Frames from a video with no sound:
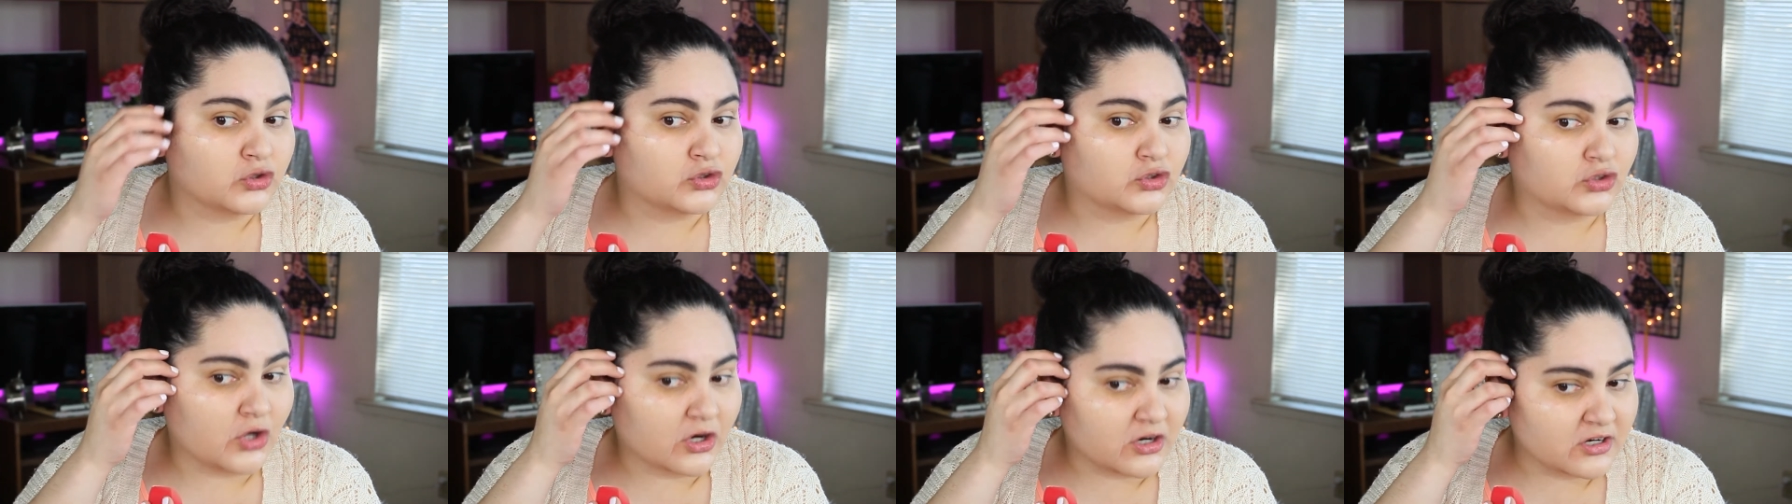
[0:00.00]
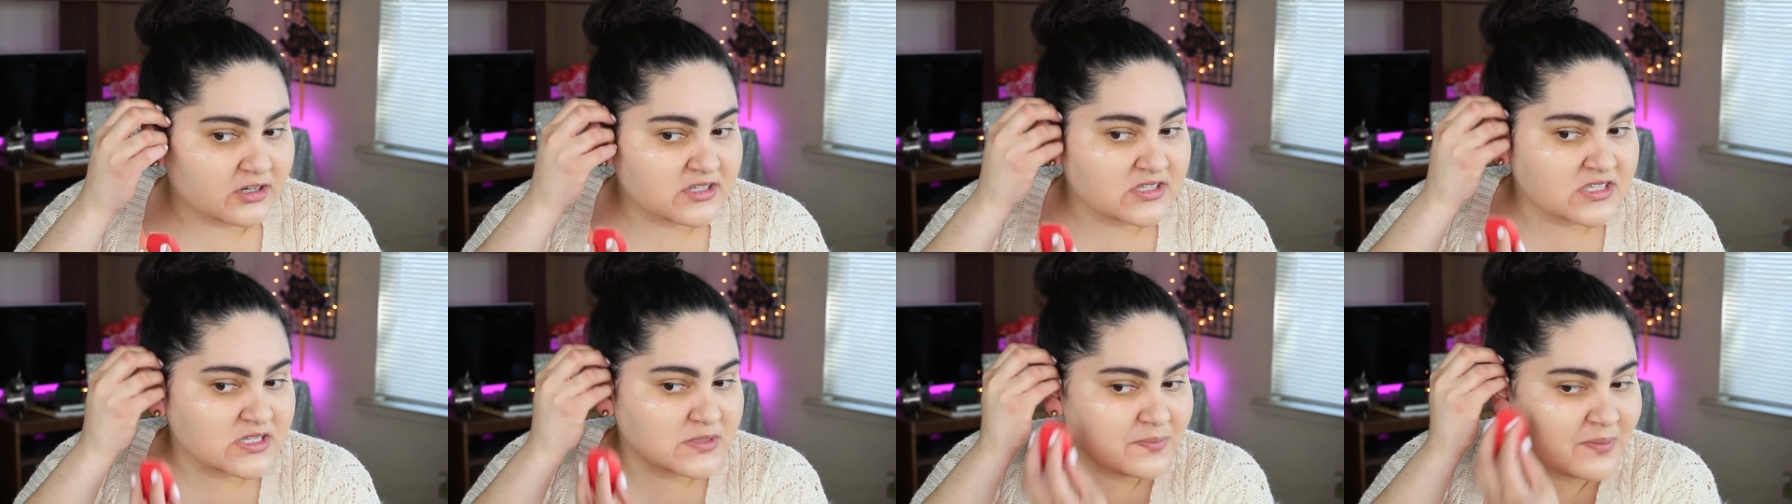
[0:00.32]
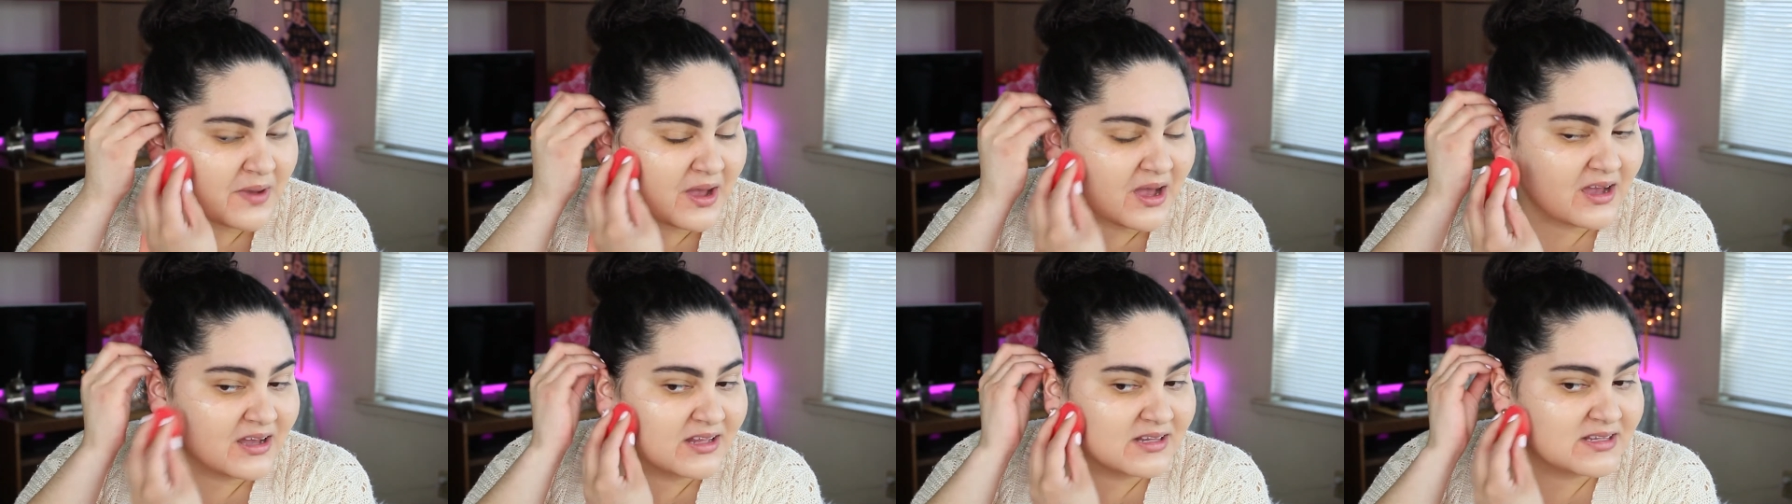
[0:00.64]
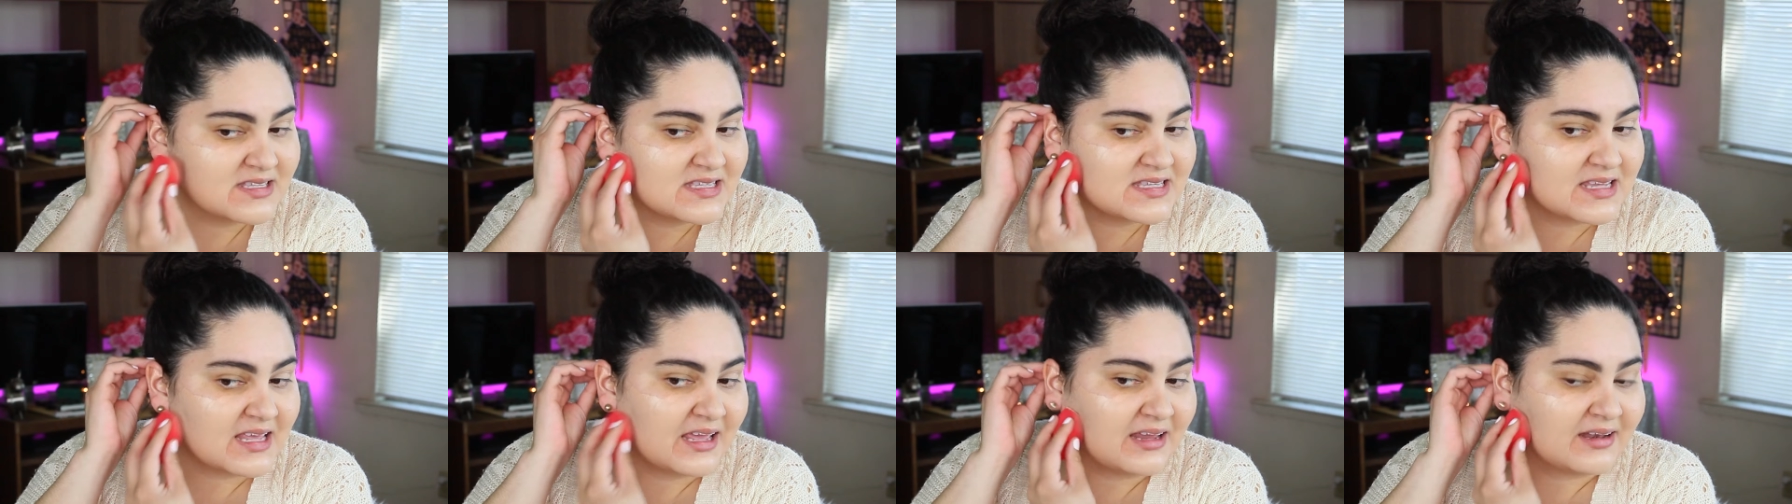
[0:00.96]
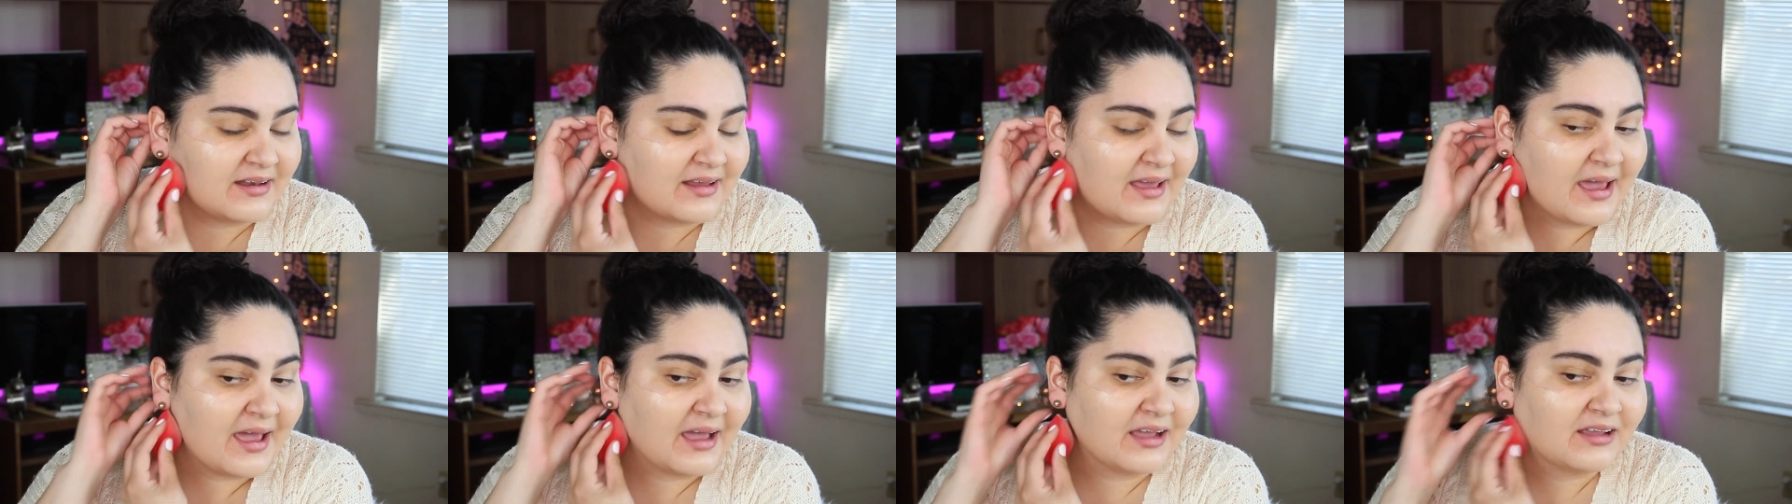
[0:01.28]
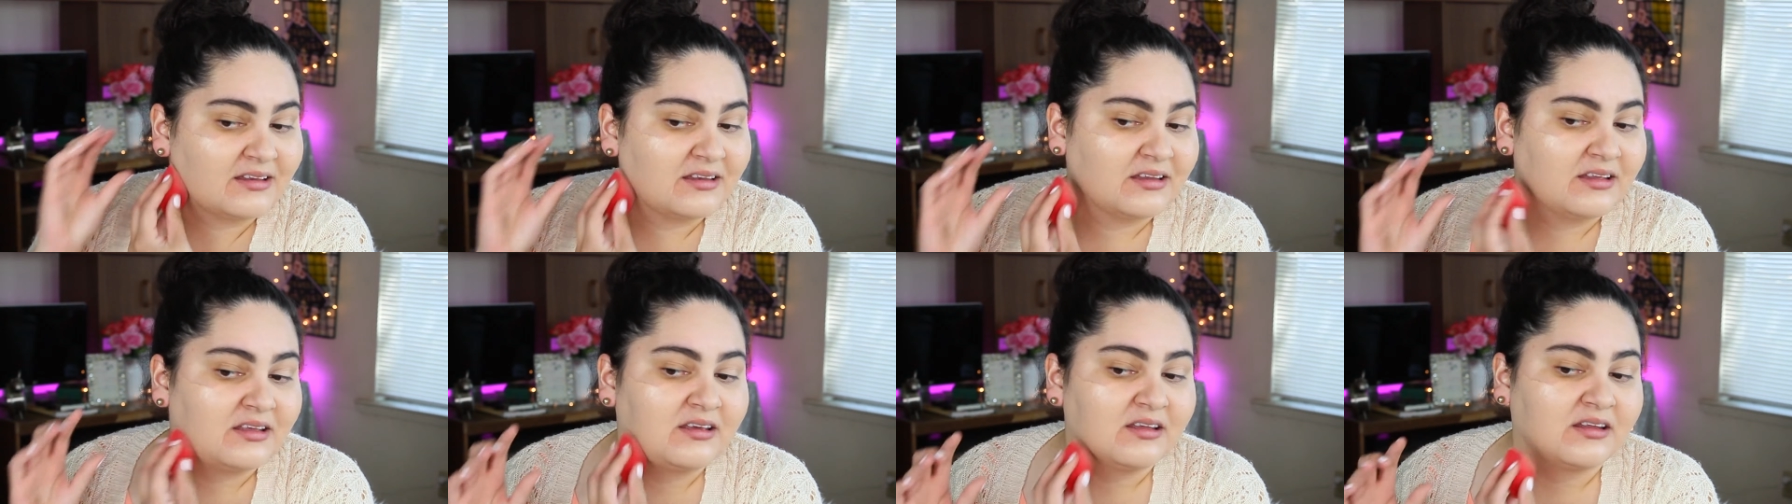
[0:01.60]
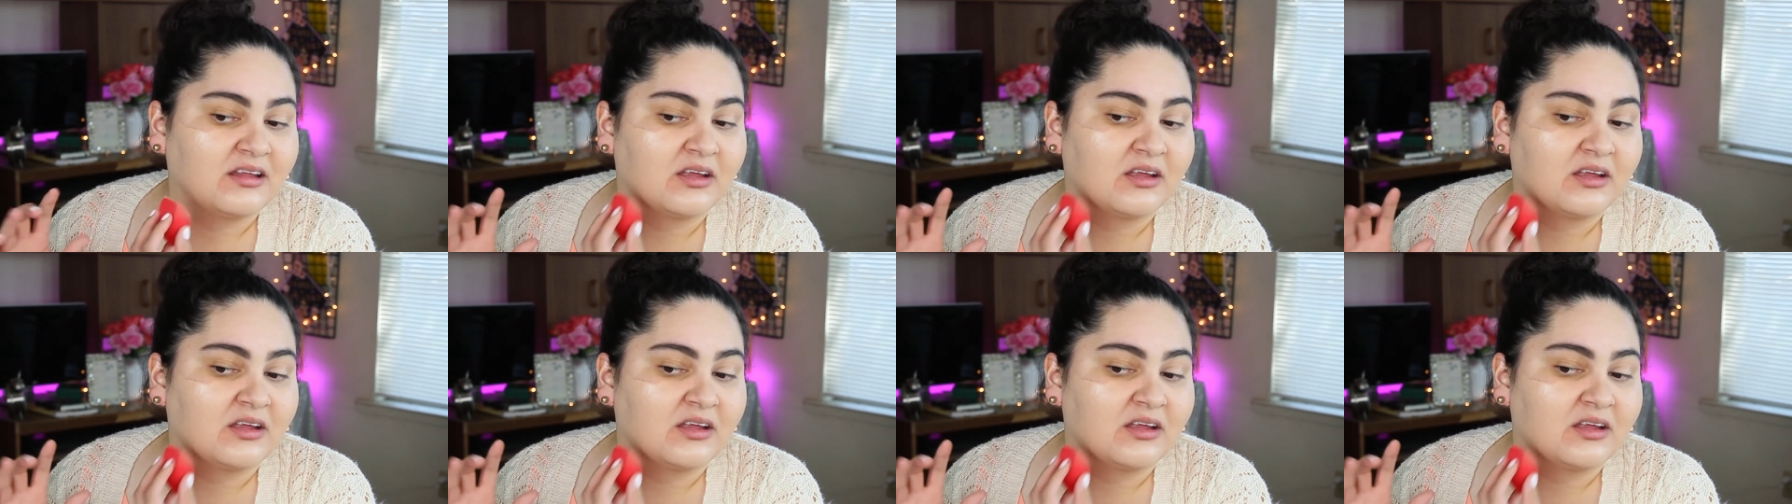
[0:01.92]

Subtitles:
dark spots and acne,